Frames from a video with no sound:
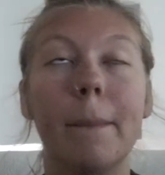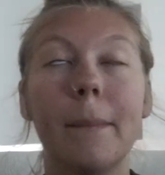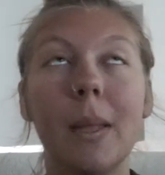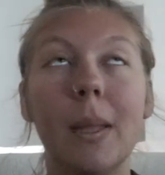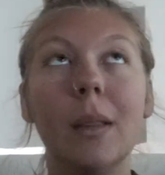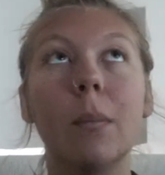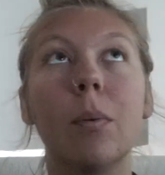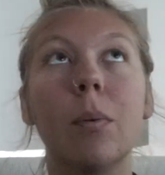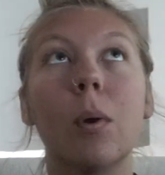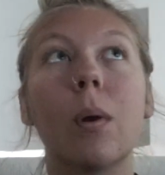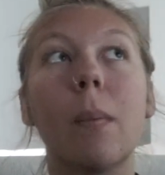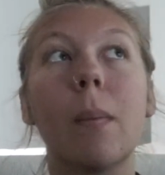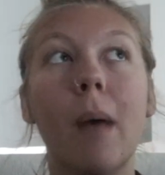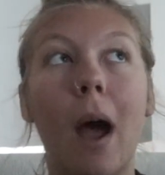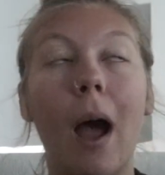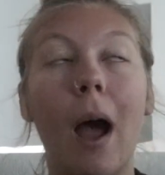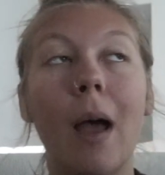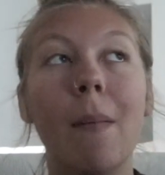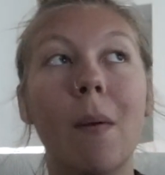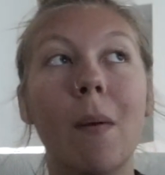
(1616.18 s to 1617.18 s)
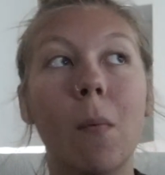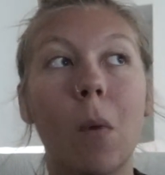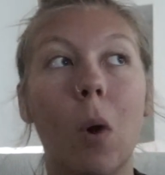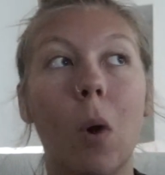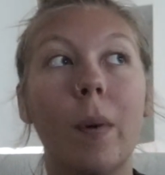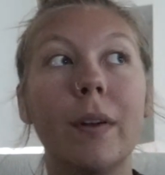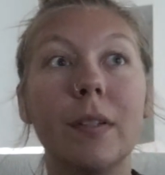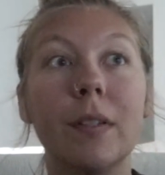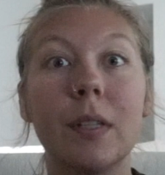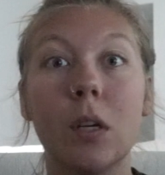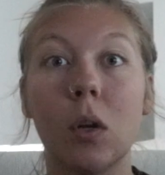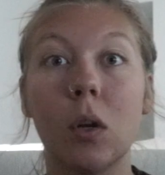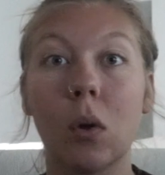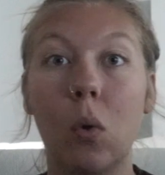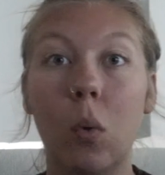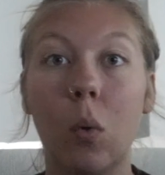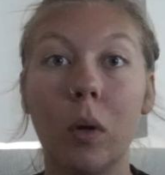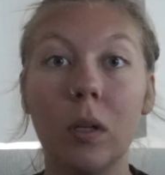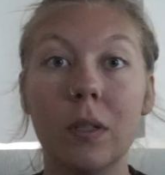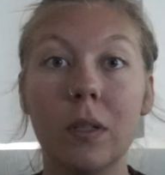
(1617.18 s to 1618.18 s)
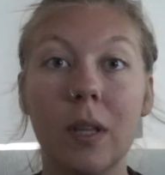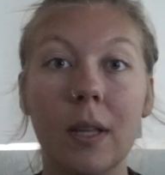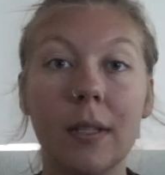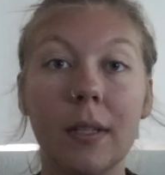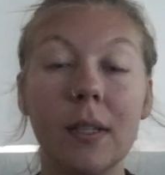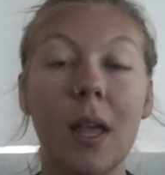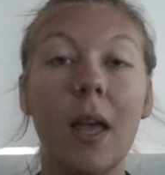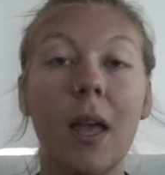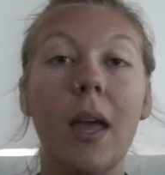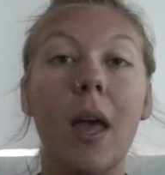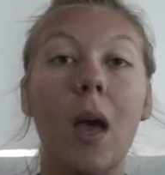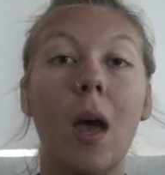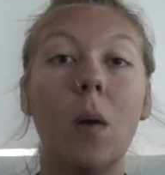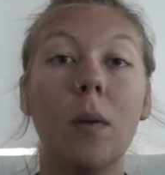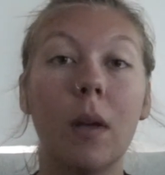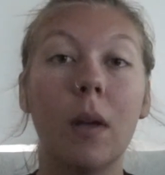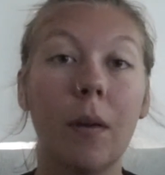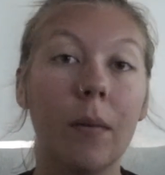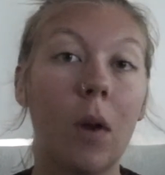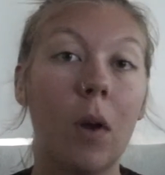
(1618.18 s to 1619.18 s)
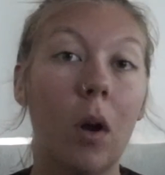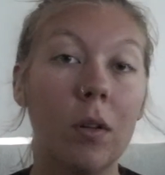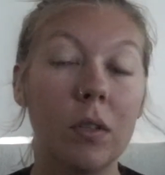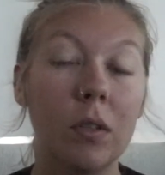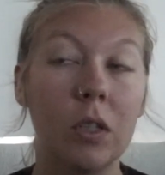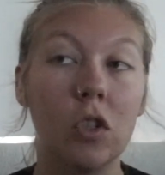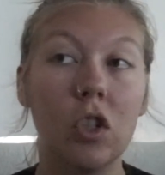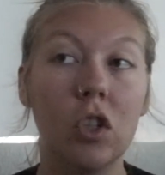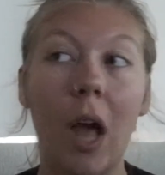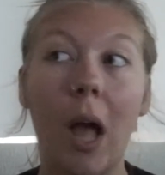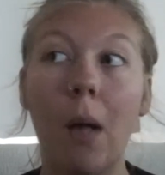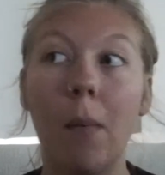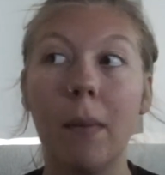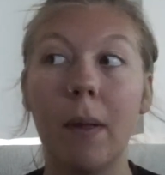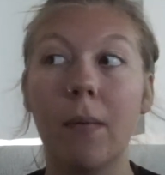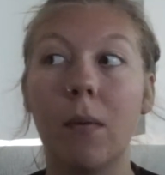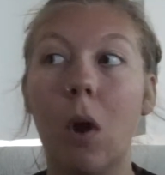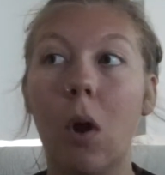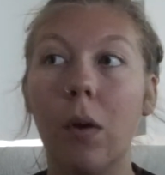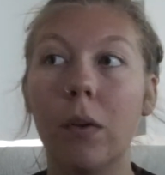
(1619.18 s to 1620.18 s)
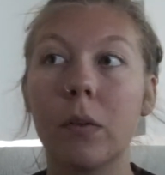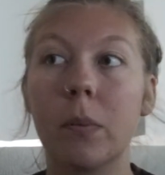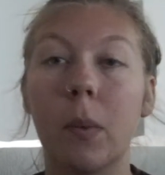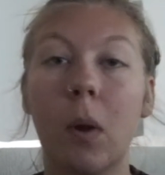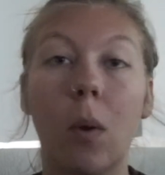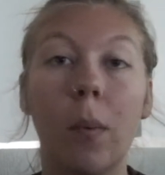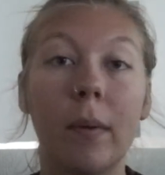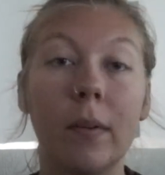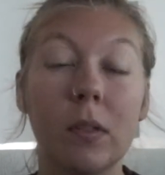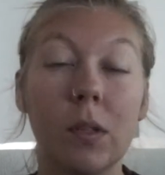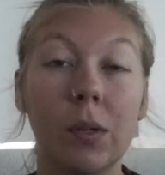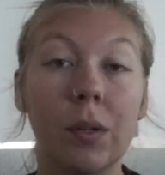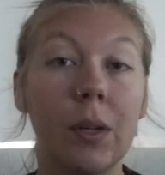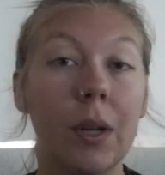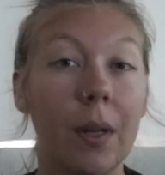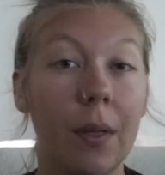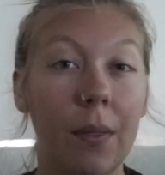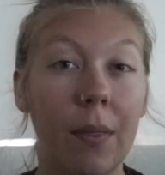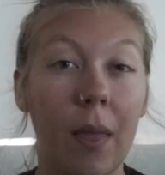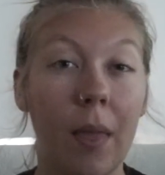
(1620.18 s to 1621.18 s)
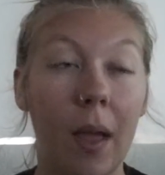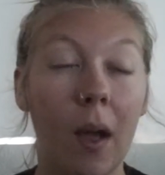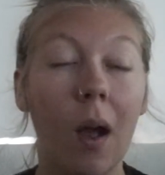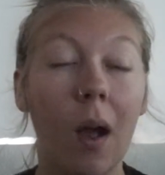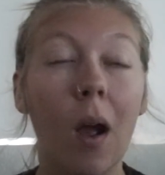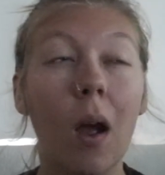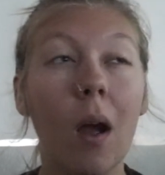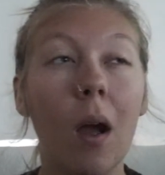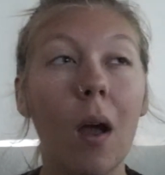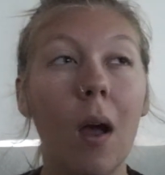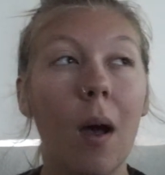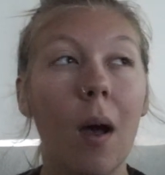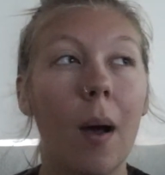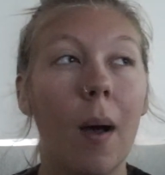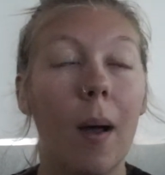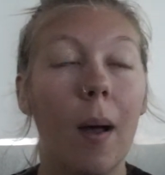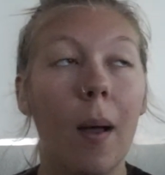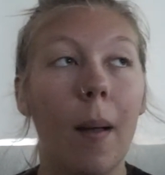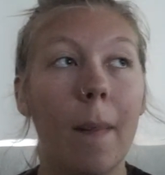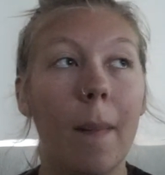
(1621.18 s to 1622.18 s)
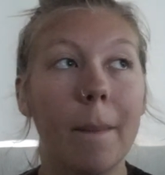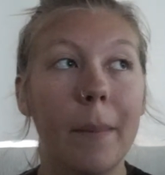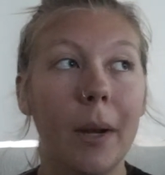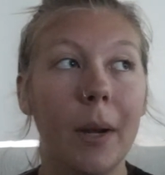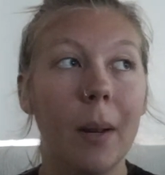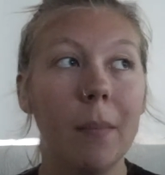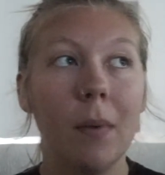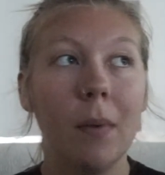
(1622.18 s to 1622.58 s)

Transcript: the program that I'm in, we're always in her courses, and we have a constant chat, and we have calls, and we're always learning there. But I'm